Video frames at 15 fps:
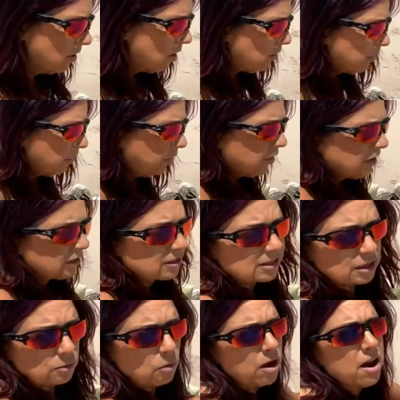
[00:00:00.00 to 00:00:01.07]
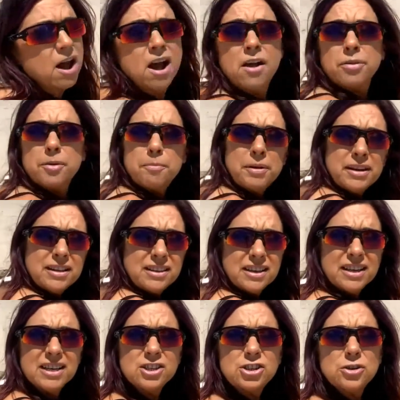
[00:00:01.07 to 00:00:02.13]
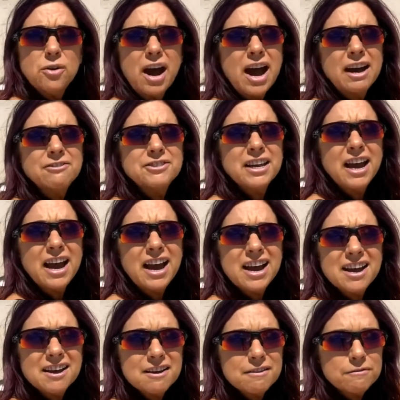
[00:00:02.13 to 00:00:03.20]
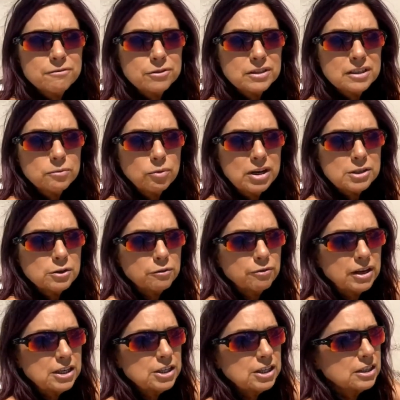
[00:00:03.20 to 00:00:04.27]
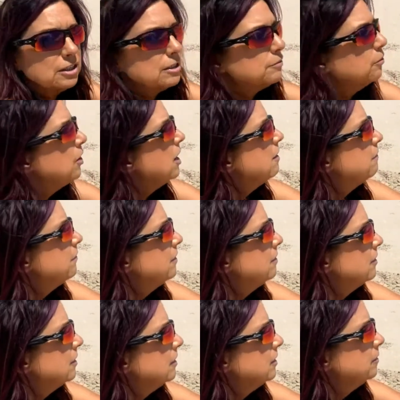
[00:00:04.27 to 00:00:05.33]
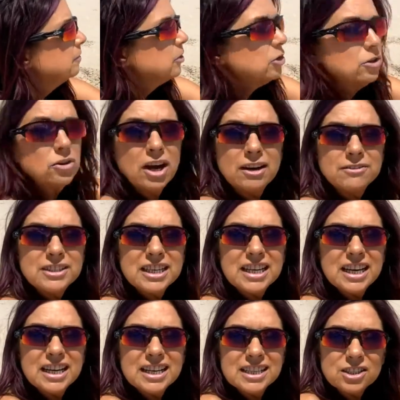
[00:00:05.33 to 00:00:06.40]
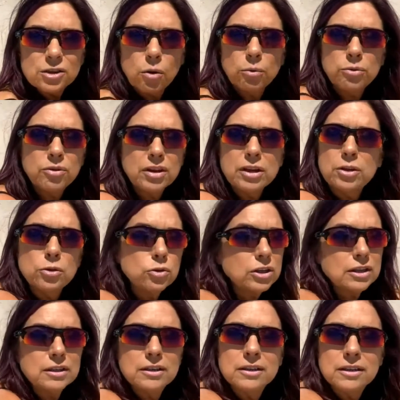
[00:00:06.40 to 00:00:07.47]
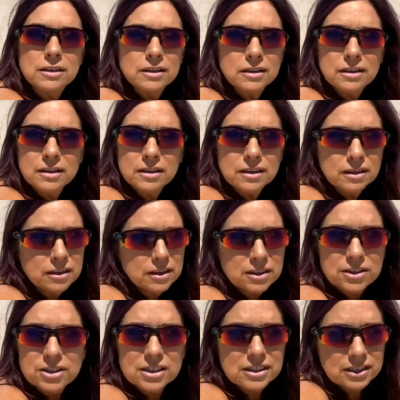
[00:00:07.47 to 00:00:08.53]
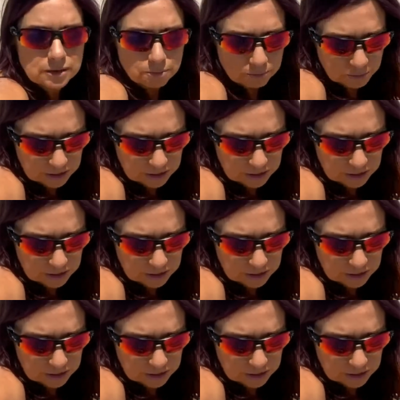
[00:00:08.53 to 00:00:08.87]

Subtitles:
plan all the things you want. The big thing is you have to have reservations for everything. You have to get it. Don't think you can just